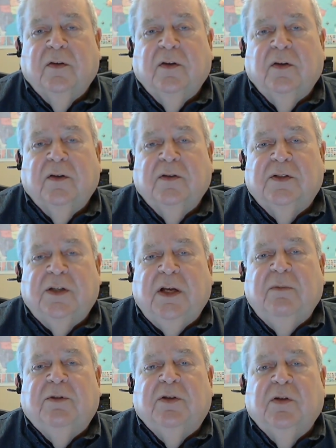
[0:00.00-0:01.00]

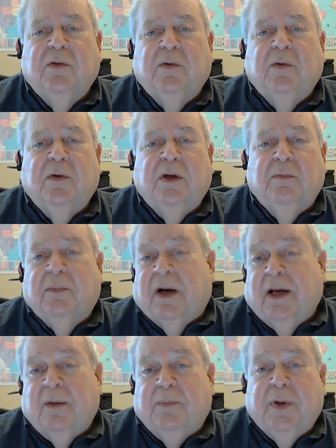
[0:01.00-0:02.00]
seem to, in
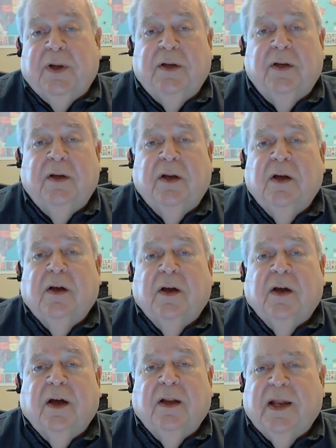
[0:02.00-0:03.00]
my opinion,
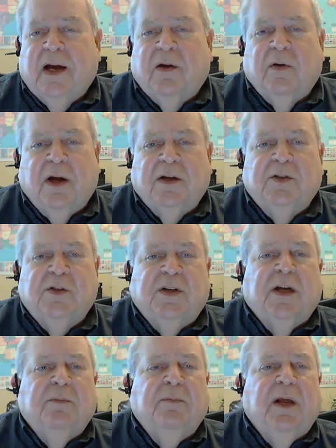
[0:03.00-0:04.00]
and now I
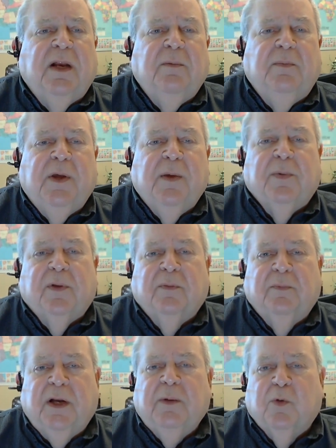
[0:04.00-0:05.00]
understand many
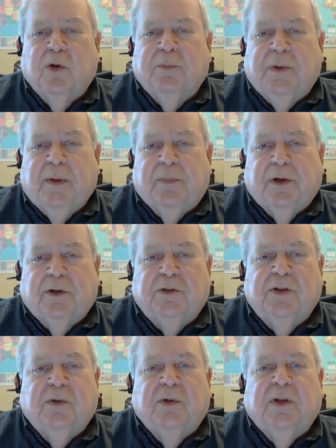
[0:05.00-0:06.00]
more people are
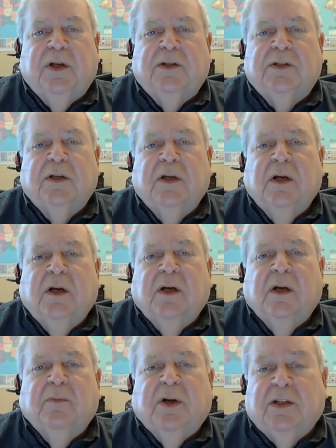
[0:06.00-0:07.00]
doing this,
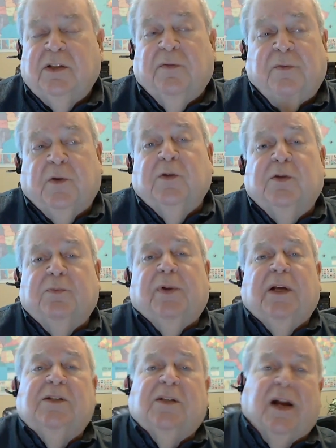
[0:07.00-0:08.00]
but it's the first
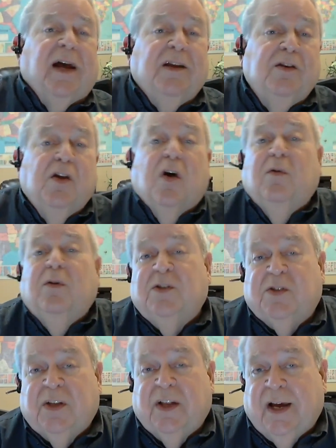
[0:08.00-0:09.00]
place that I
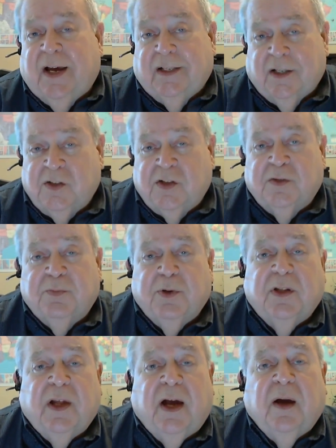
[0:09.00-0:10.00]
noticed it at. Let's just
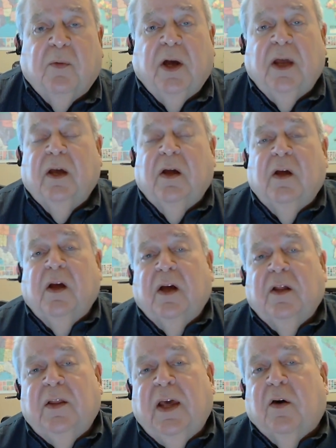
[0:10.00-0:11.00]
put it that way.
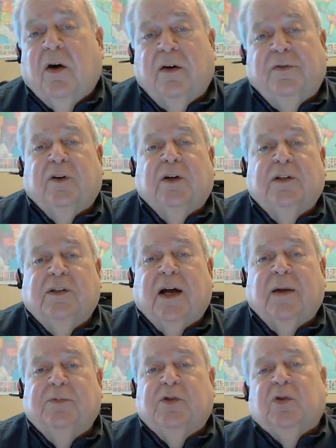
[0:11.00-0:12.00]
They offer a
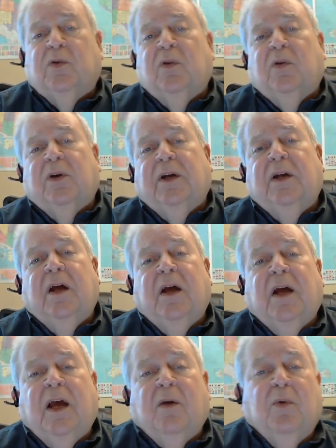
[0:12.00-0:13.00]
top sirloin,
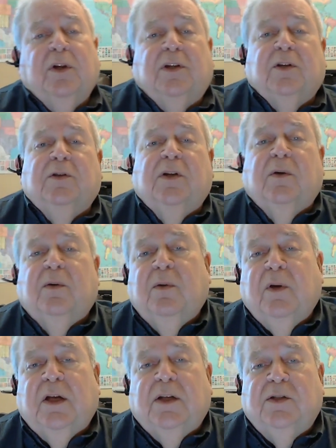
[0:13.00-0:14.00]
and what they're
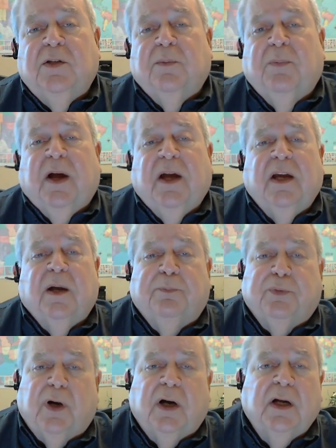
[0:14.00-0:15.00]
doing is they're buying a
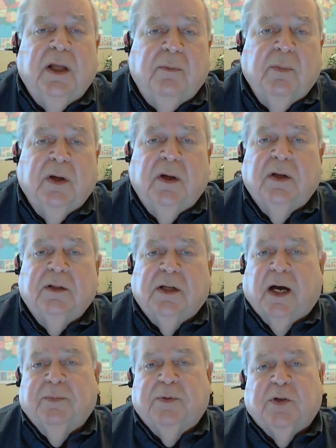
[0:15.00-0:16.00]
prime
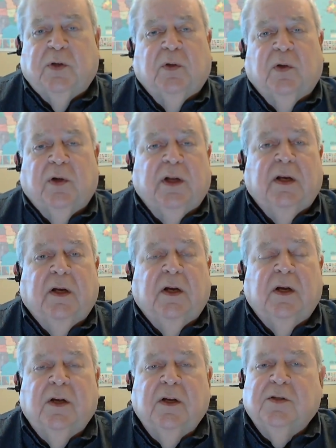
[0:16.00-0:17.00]
top sirloin.
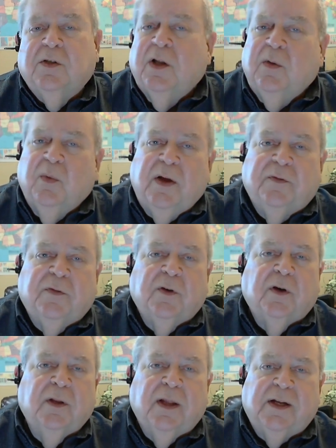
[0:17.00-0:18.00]
So they went
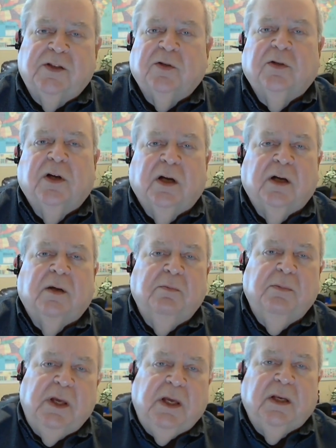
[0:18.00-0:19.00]
for a lesser cut of
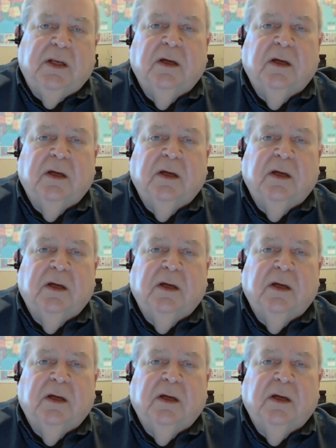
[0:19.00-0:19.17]
meat,